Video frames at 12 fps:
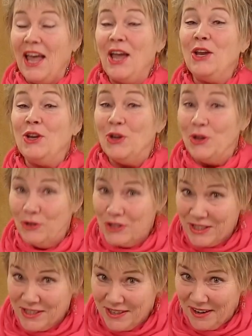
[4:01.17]
a new
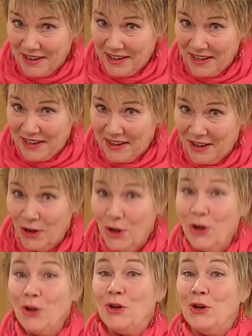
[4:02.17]
society,
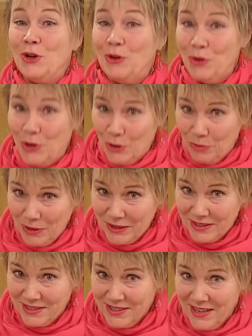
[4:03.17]
new
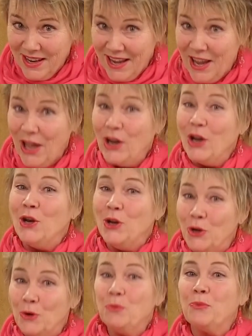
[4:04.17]
humans, and a
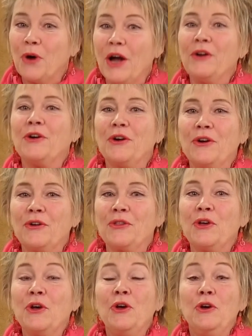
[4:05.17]
new brighter
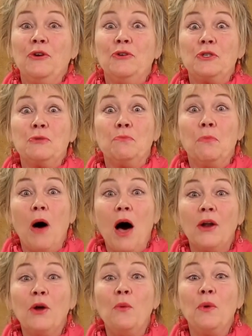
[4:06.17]
Earth, whose
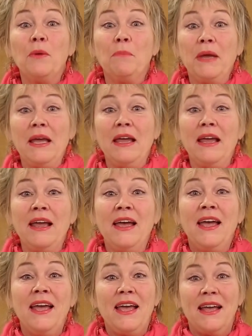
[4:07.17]
motto will be
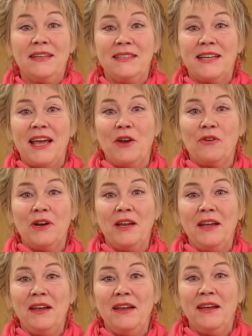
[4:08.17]

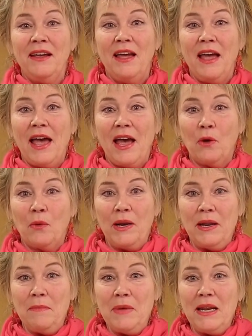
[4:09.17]
integrity,
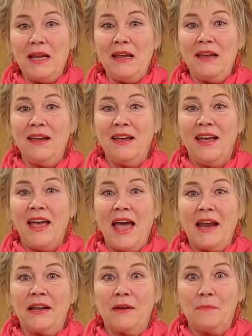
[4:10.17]
equanimity,
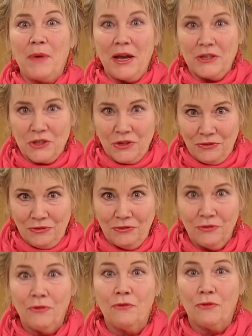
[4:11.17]
and compassion
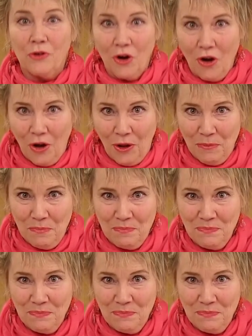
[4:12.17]
for all.